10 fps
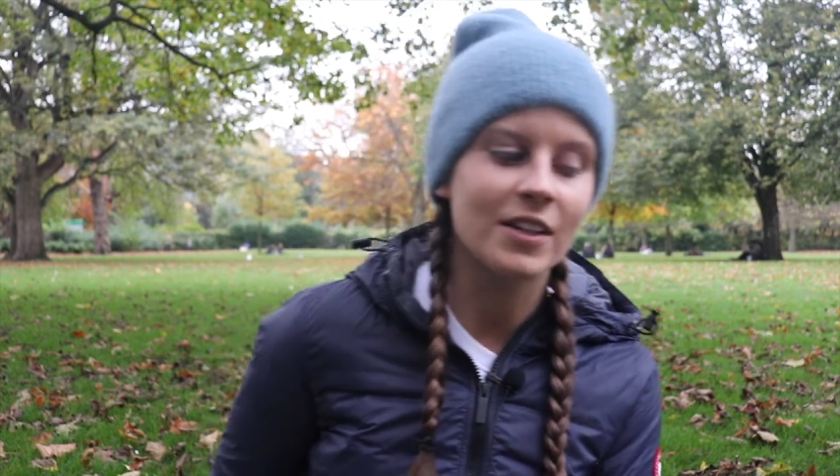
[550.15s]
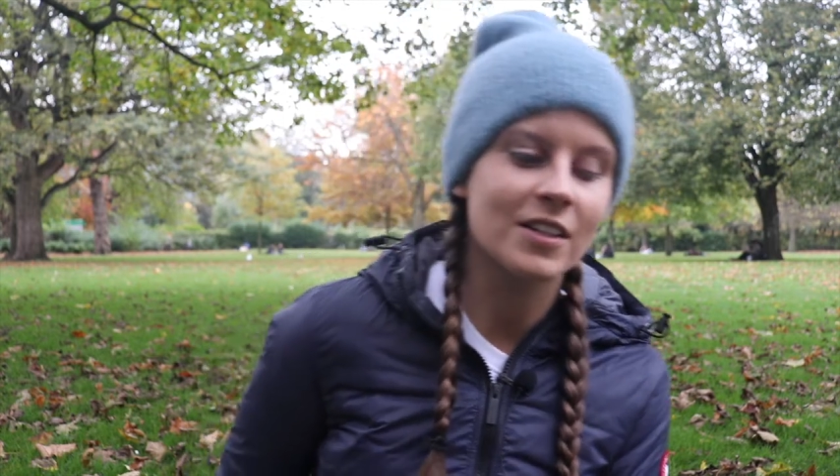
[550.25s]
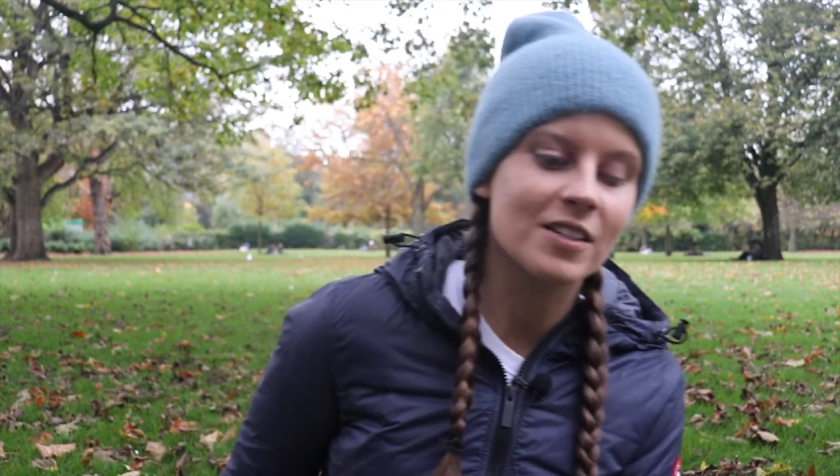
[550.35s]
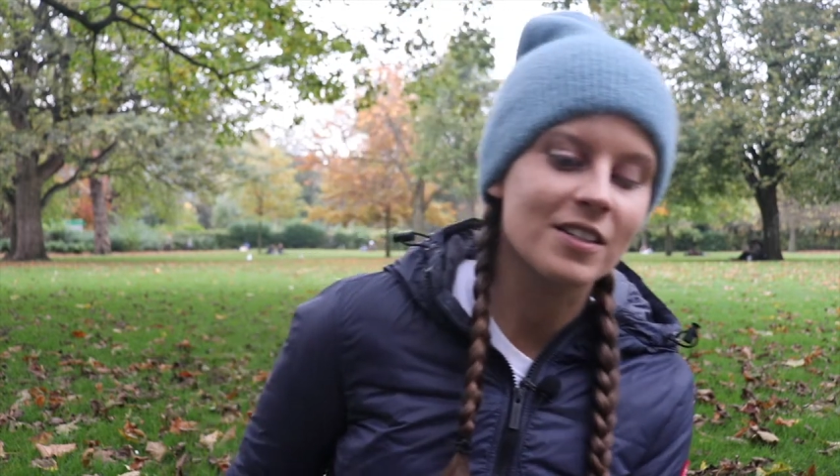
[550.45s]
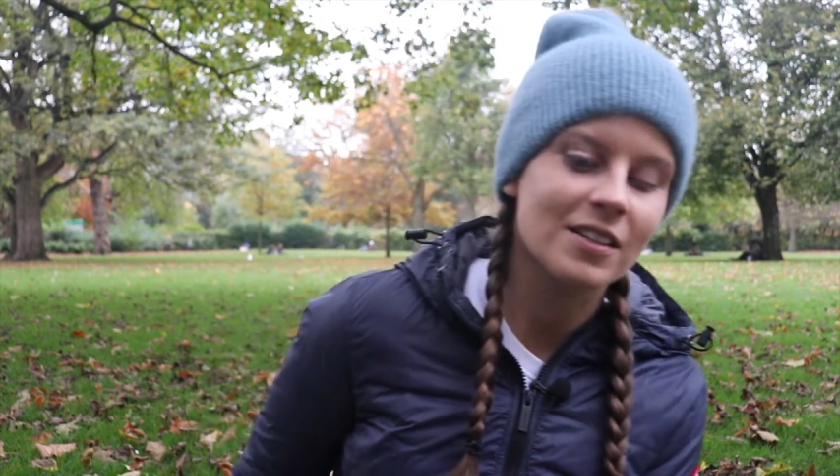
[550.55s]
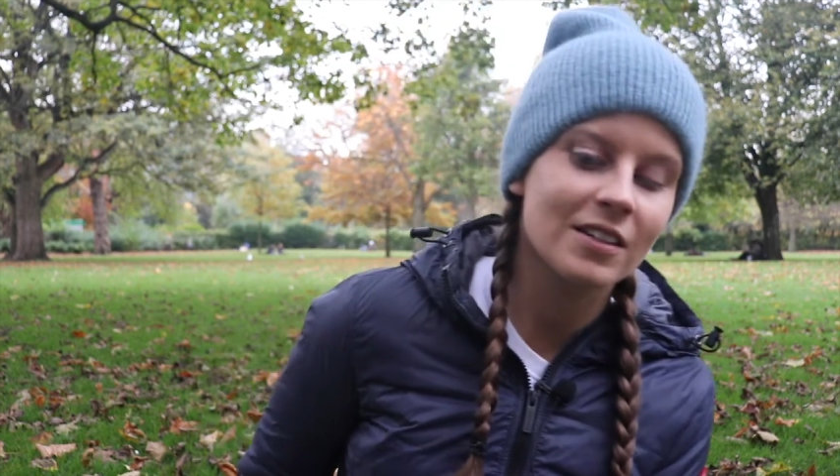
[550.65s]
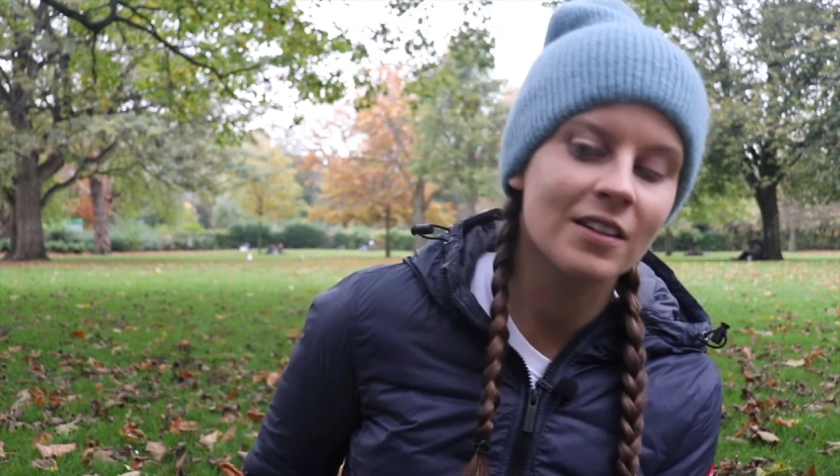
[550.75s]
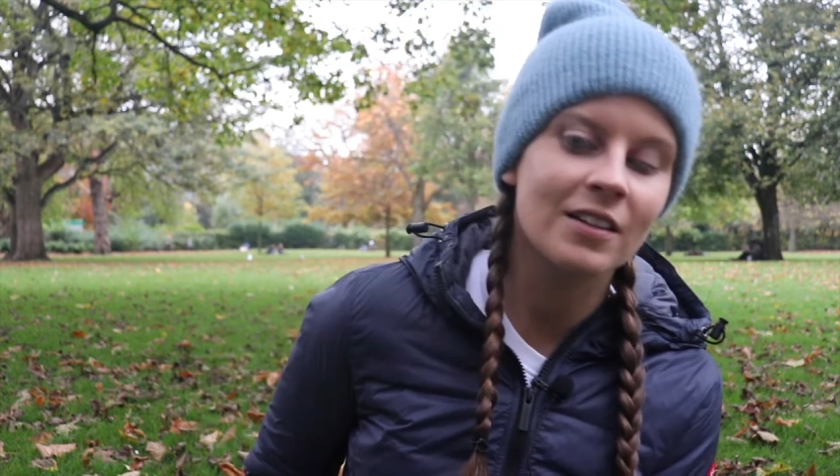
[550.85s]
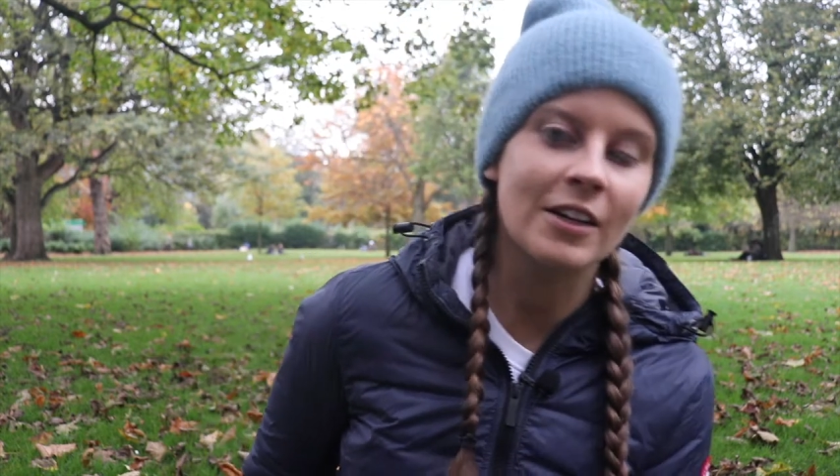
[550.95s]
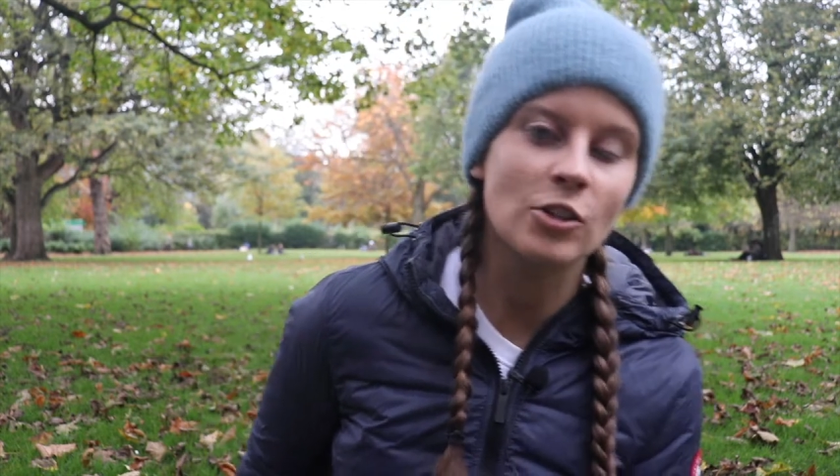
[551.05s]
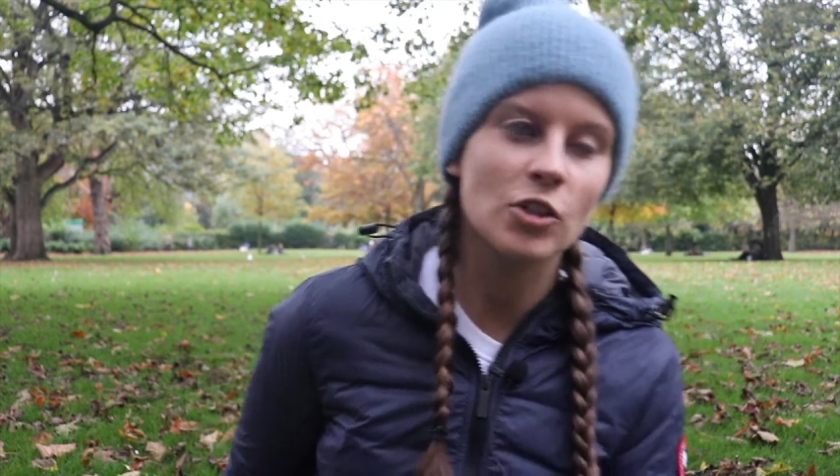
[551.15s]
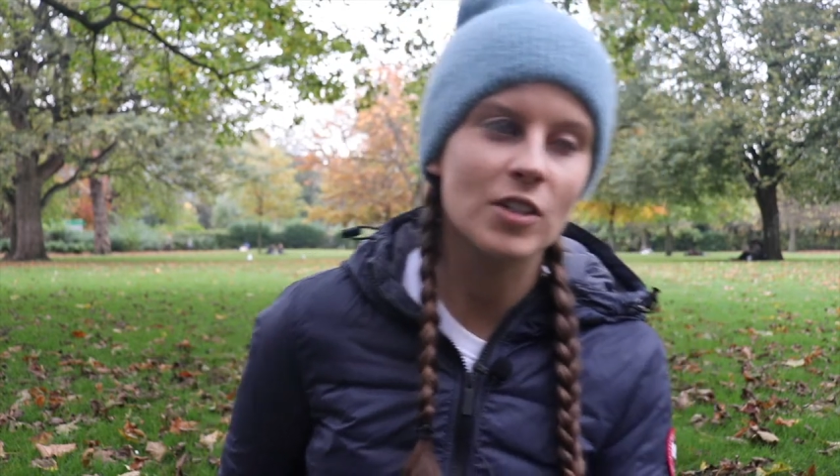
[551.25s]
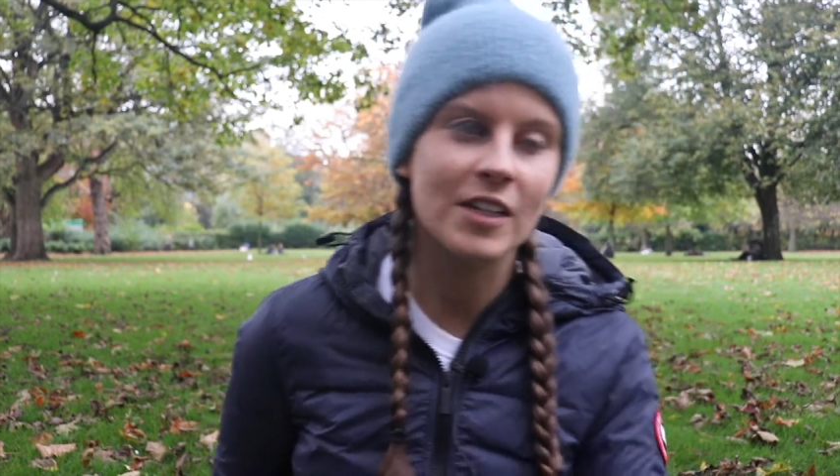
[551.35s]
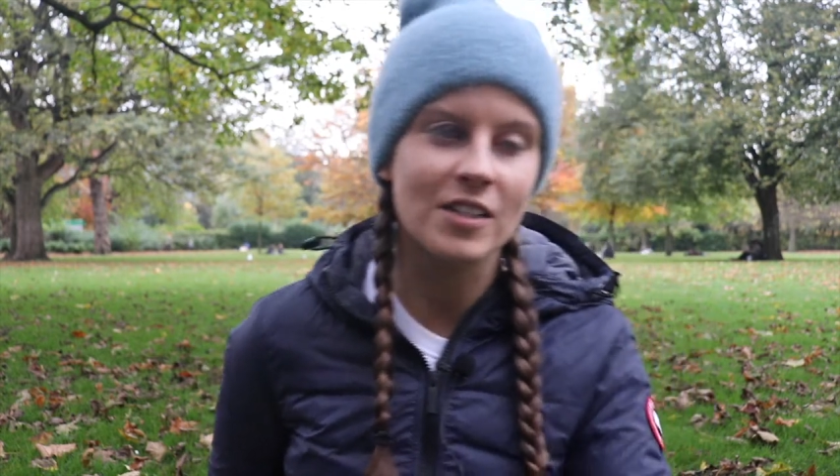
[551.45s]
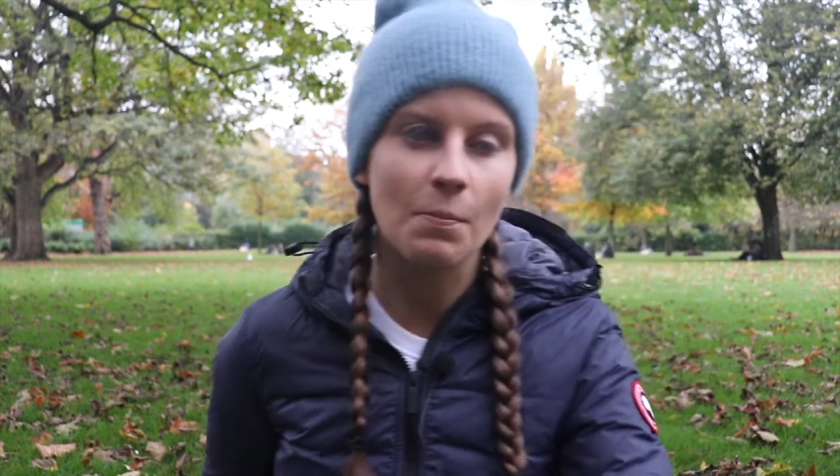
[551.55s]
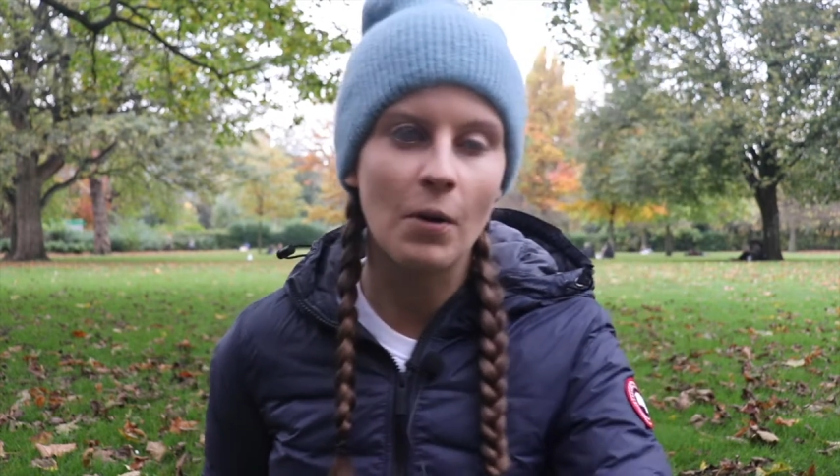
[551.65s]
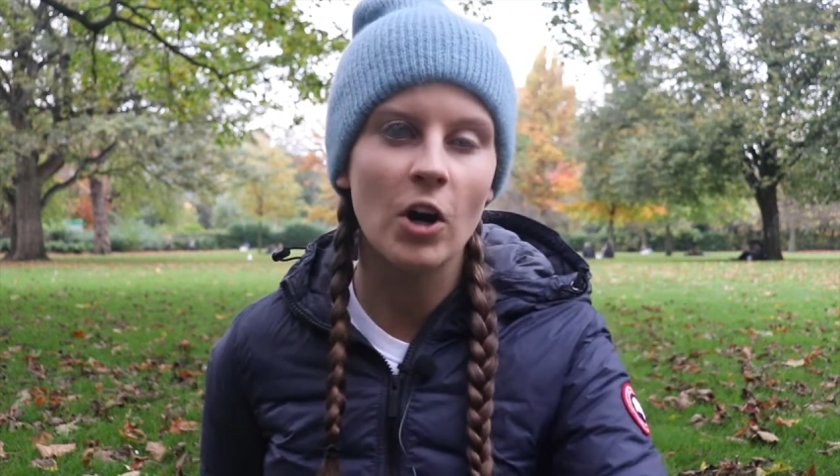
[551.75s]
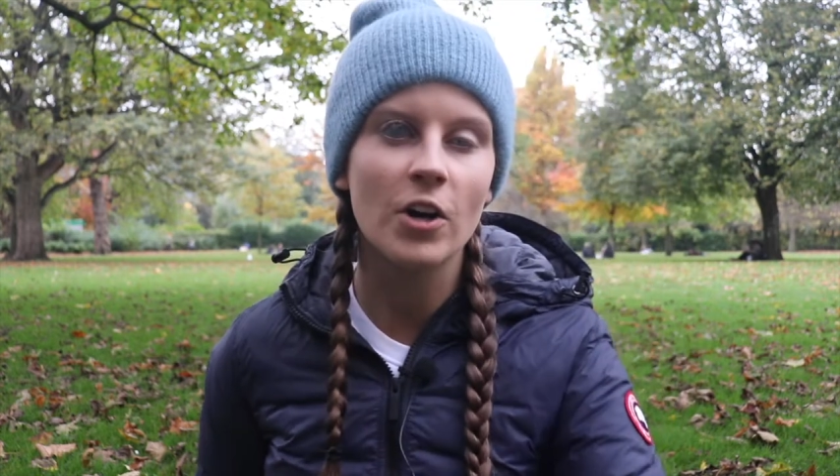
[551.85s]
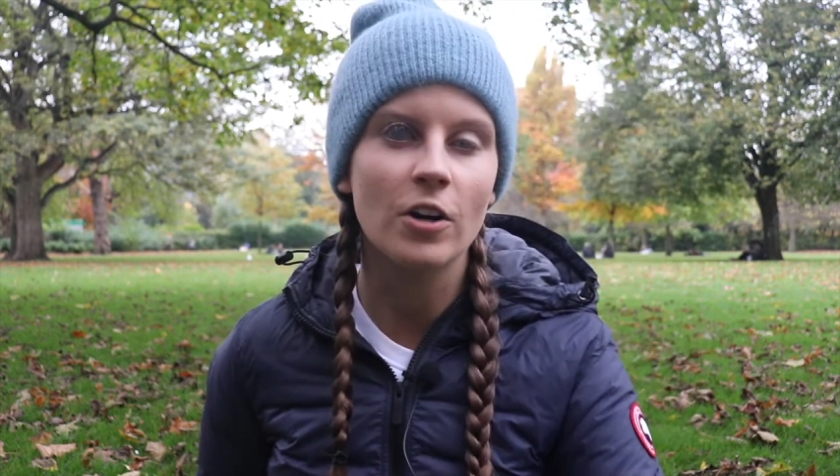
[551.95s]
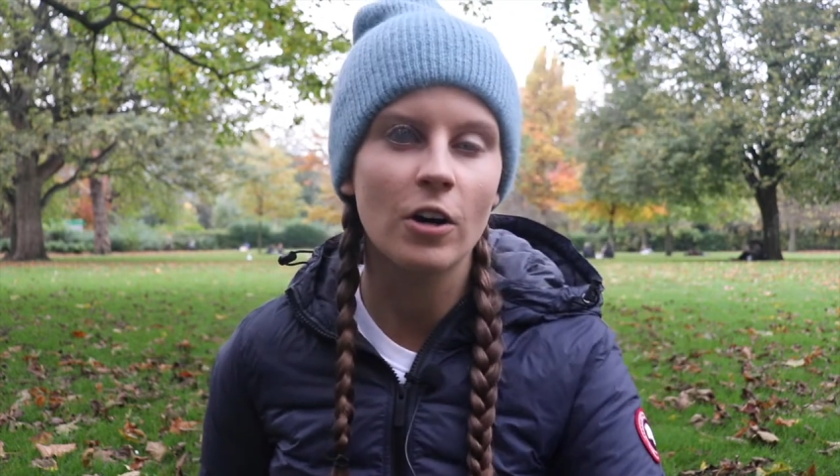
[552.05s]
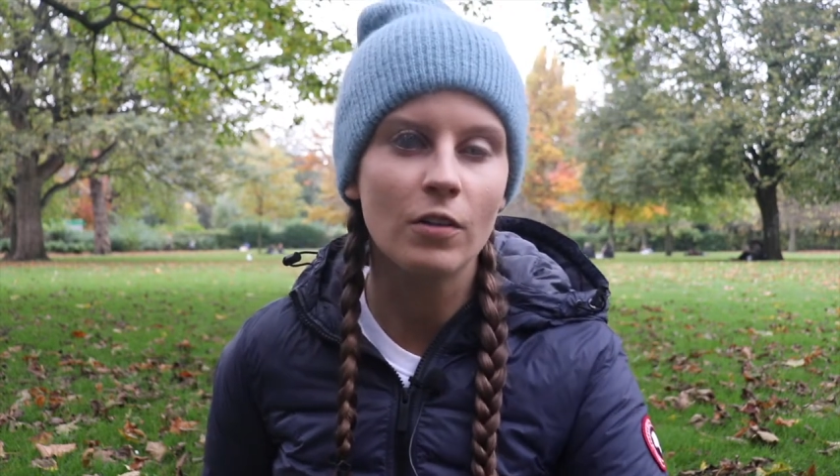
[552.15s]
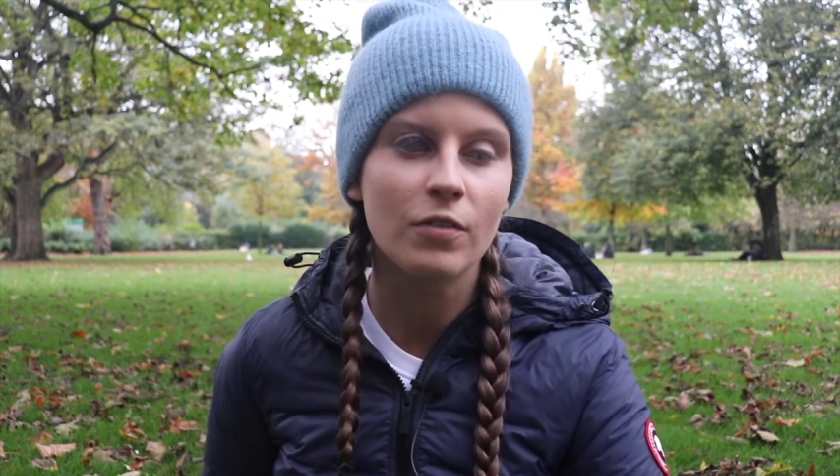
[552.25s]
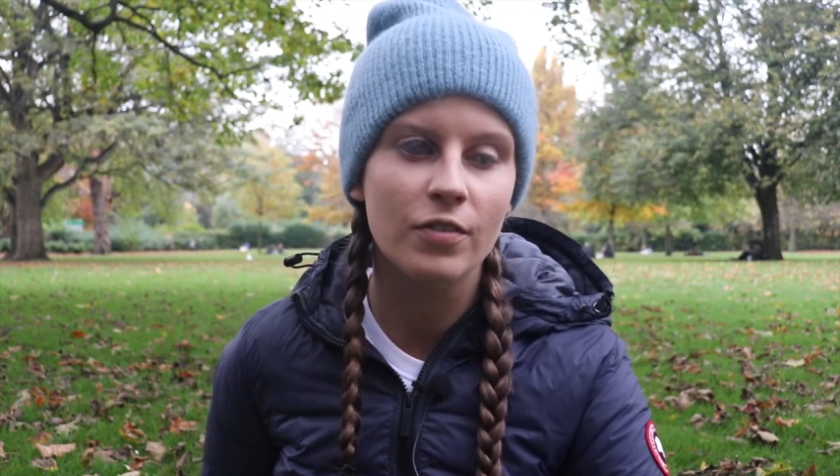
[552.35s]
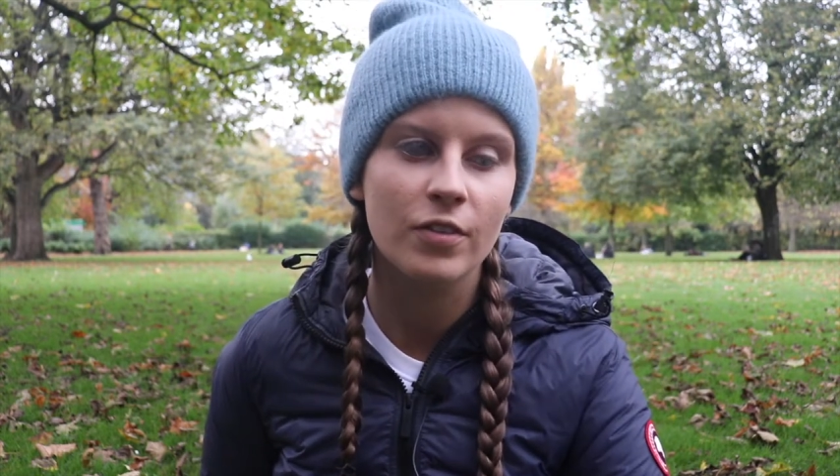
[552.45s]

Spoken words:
That just is a part of